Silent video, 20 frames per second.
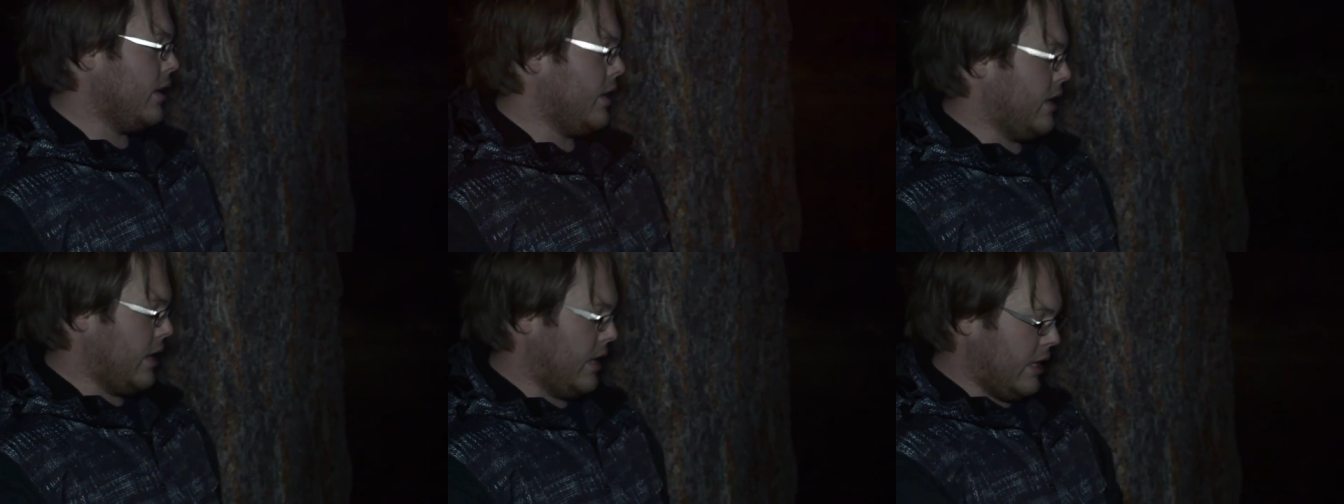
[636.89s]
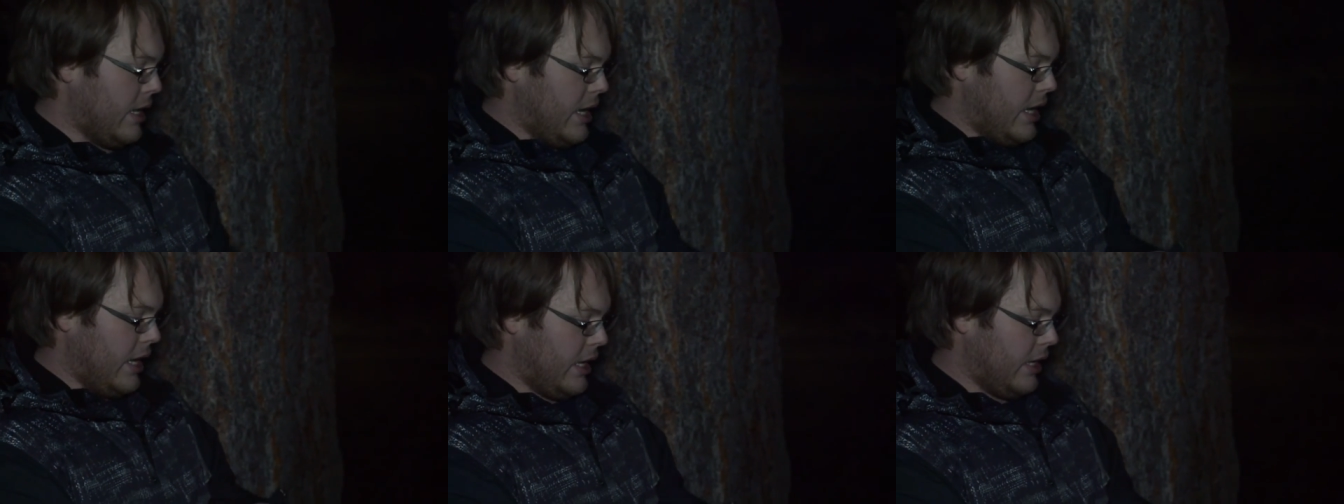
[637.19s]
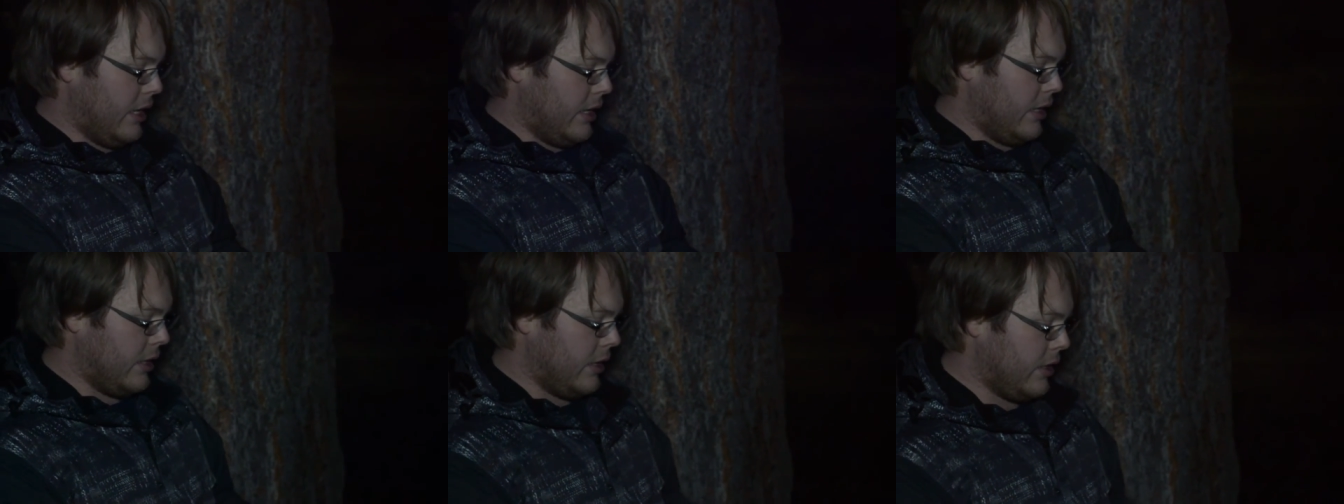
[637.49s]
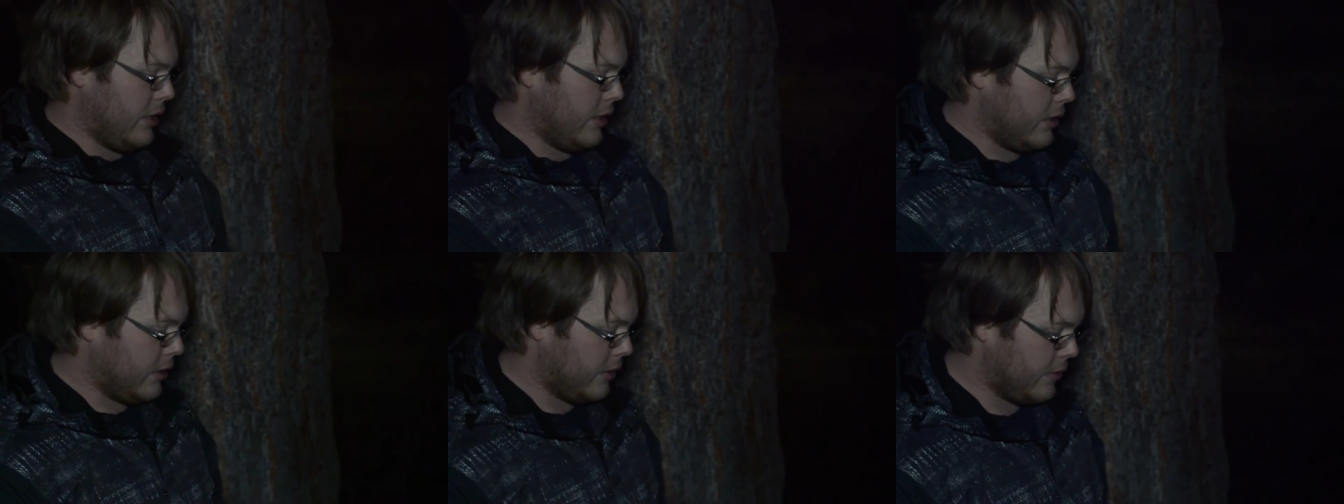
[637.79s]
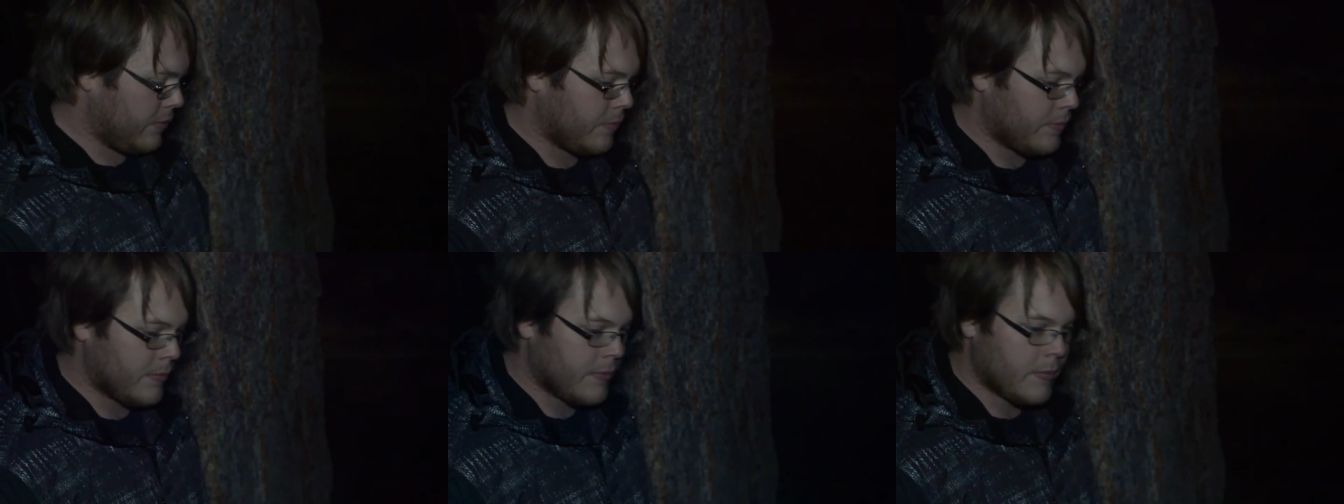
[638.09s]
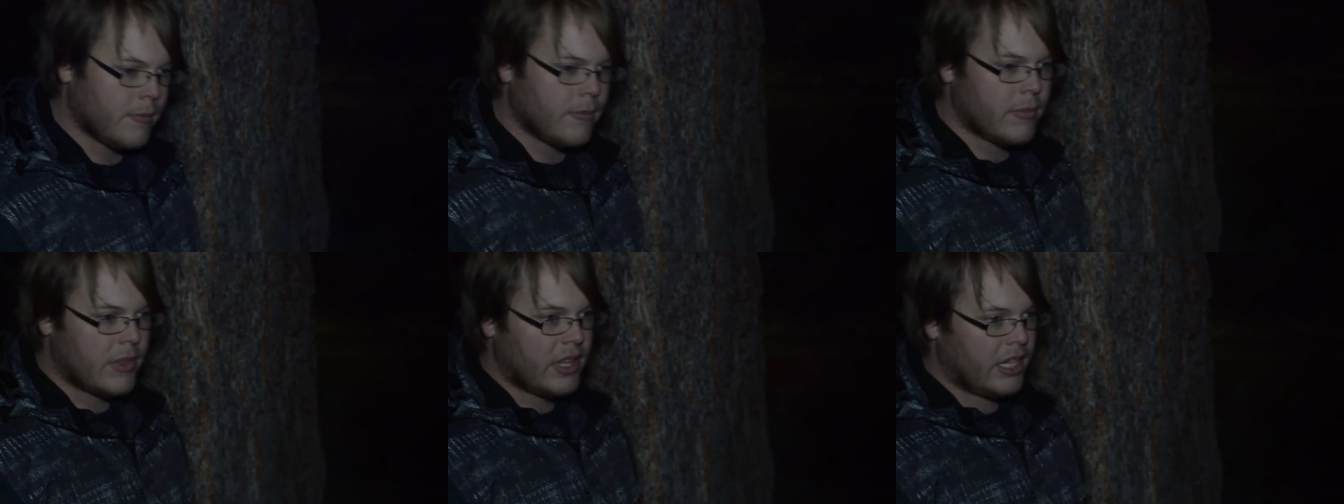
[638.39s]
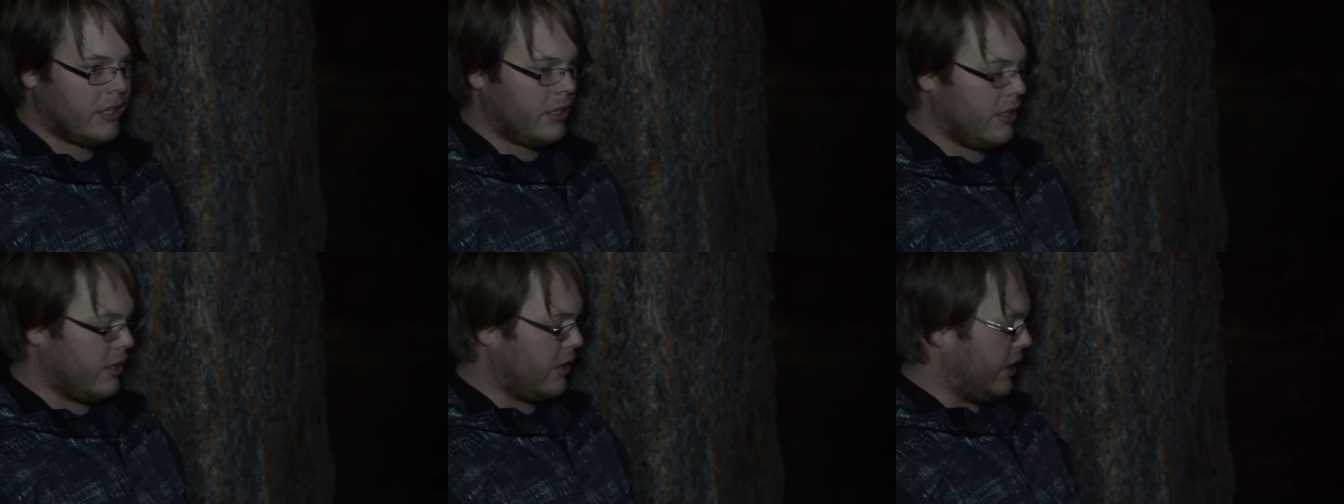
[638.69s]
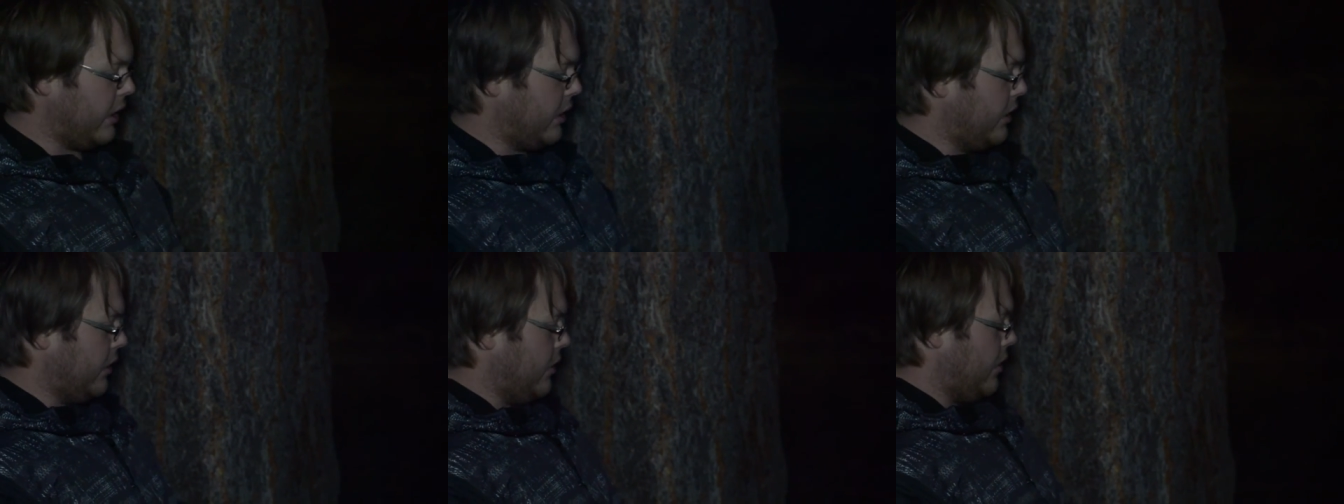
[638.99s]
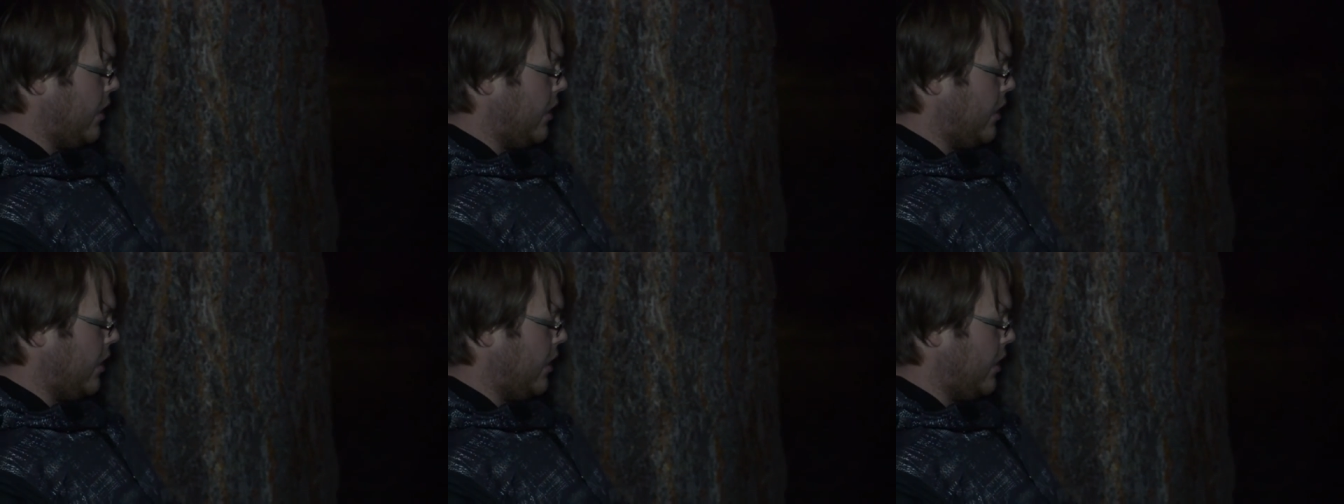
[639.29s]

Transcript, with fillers: And then, like,